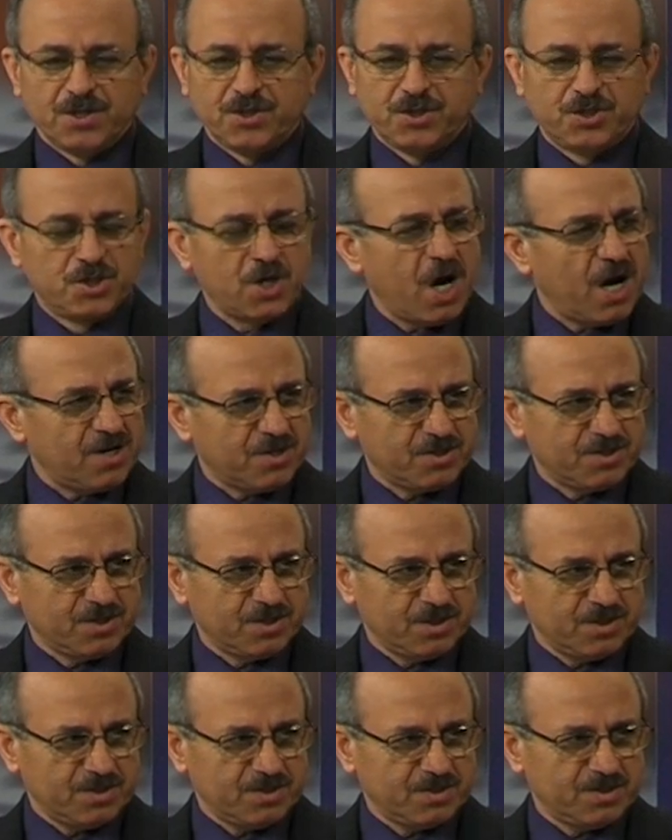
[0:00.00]

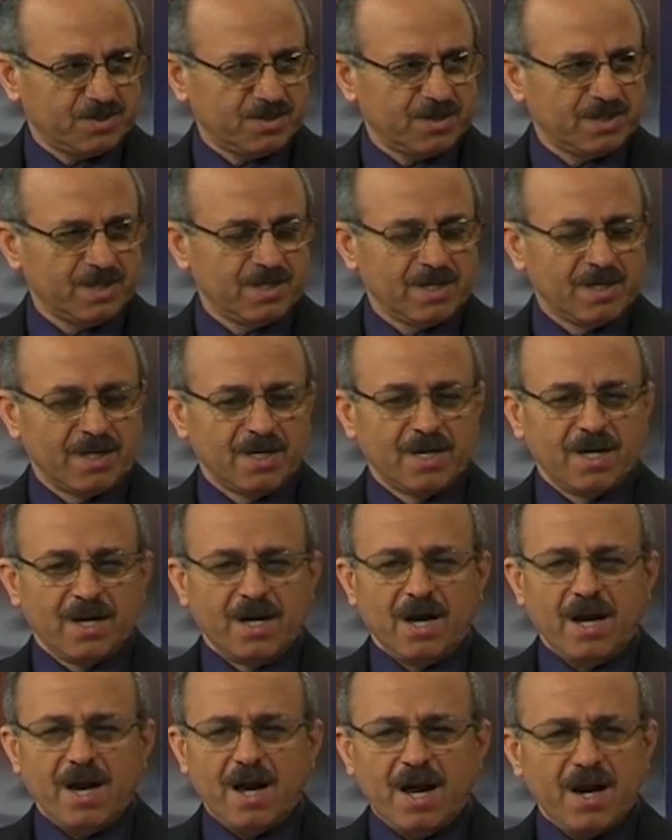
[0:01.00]
justice,
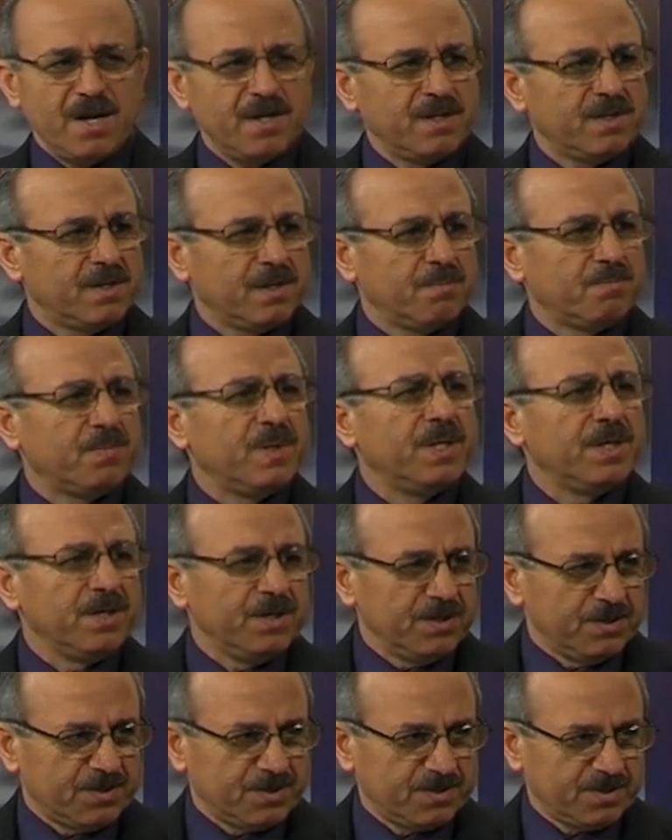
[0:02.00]
and
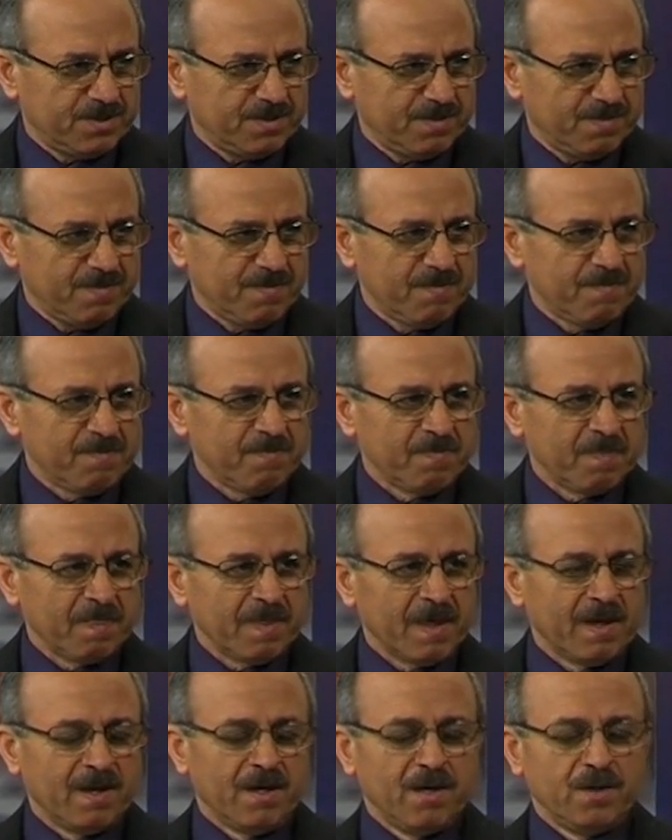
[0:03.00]
peace.
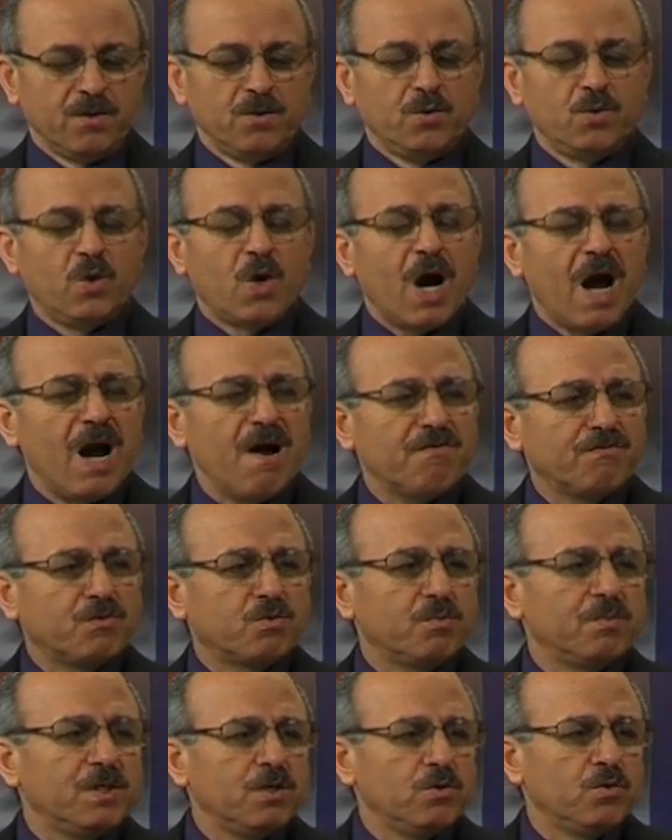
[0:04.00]
You have
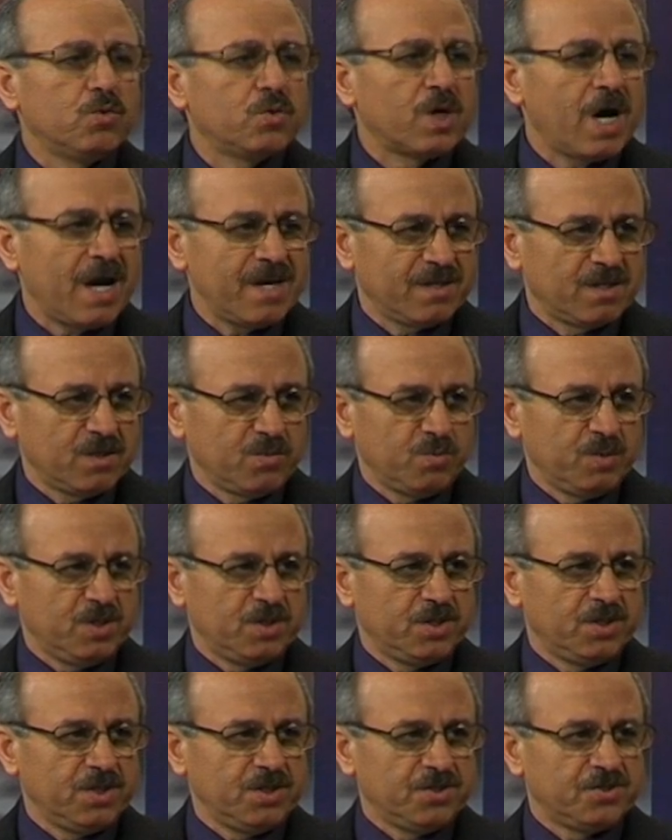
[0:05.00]
to be united with
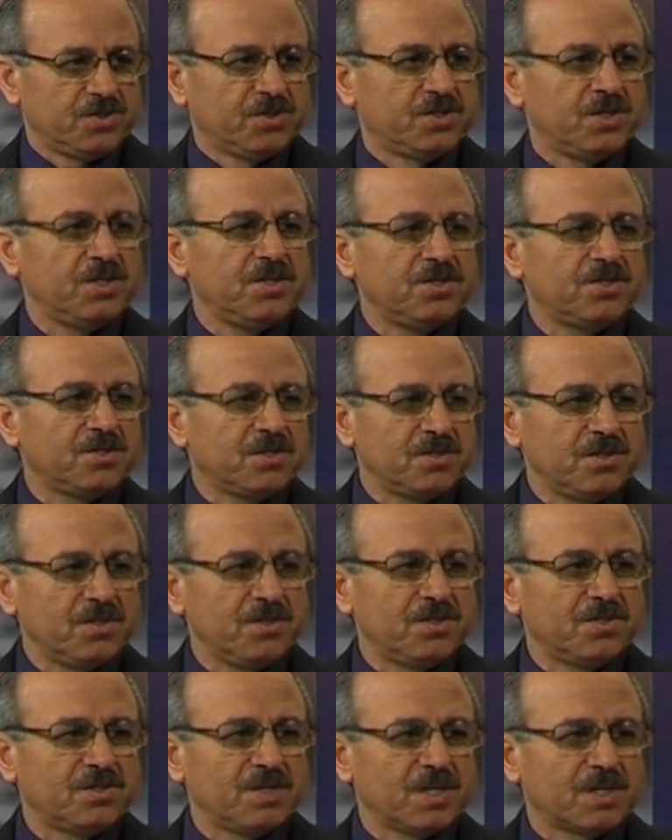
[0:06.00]
Jesus. Jesus
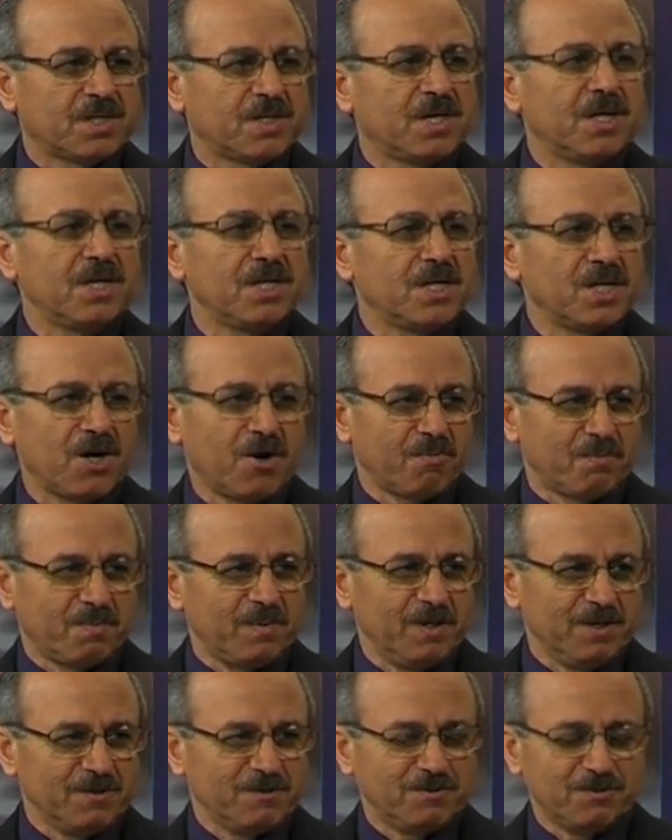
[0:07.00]
is the King of
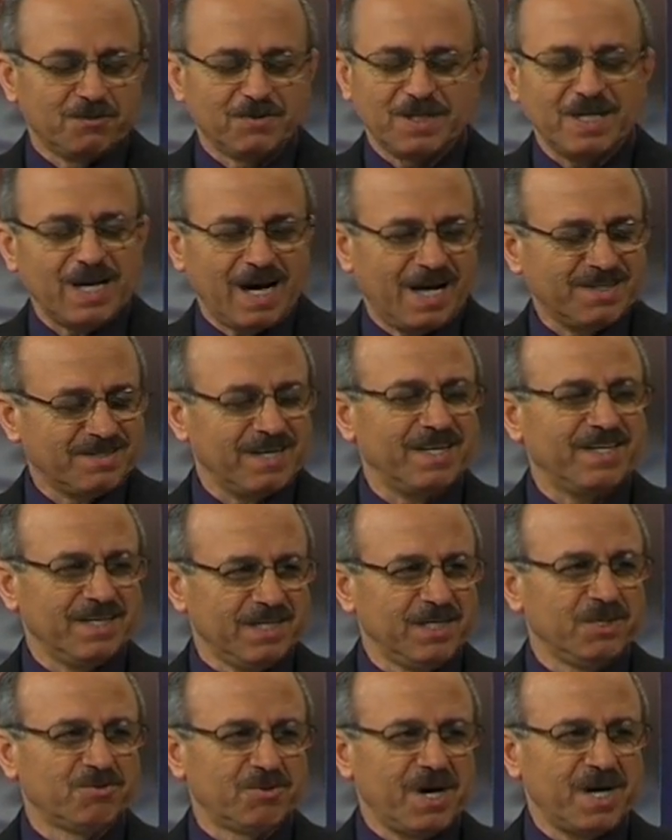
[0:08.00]
peace. You see, as an
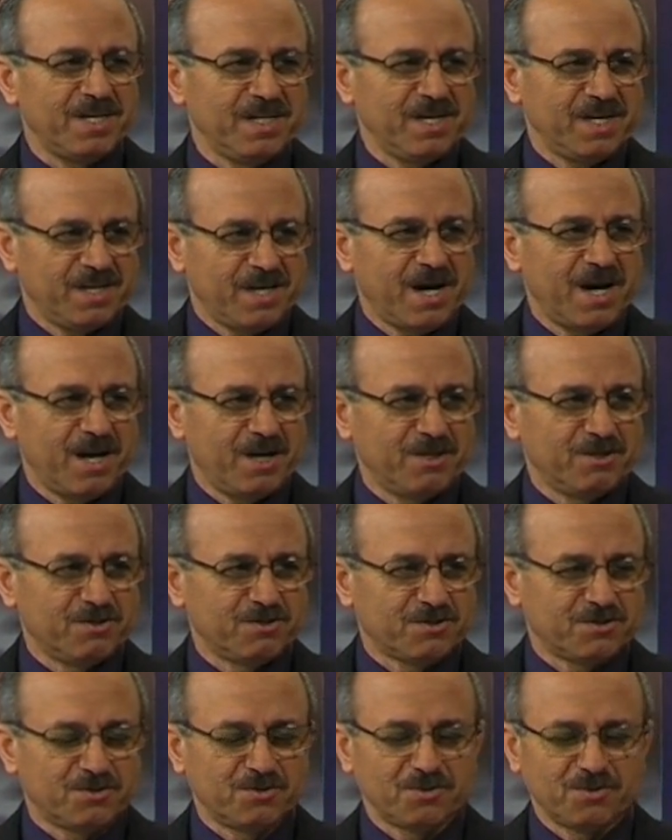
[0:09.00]
Iranian, I
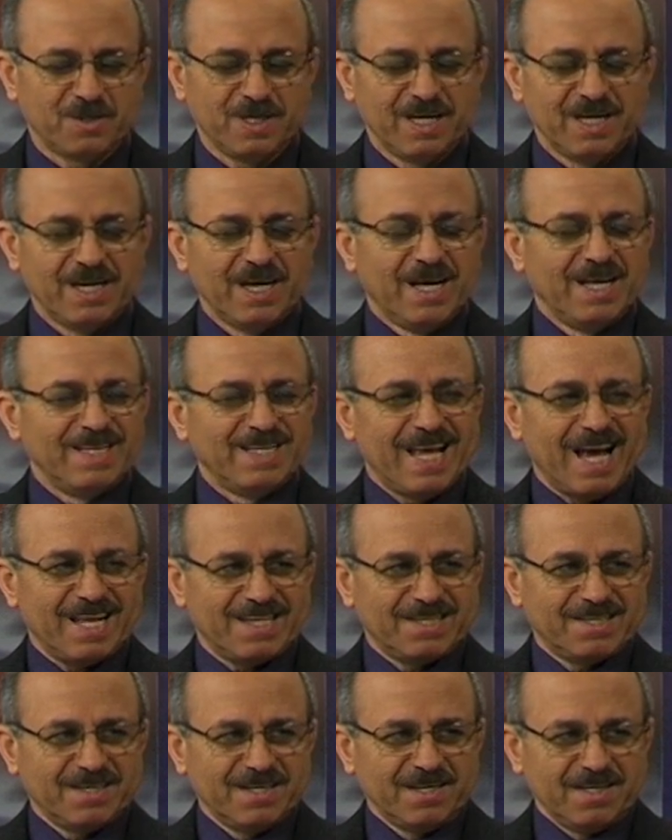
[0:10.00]
understood
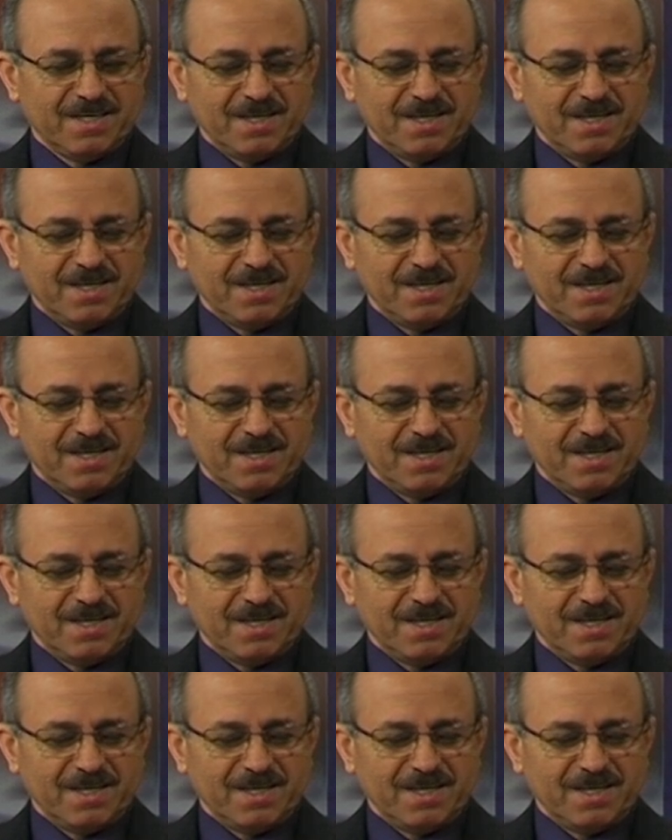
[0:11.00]
that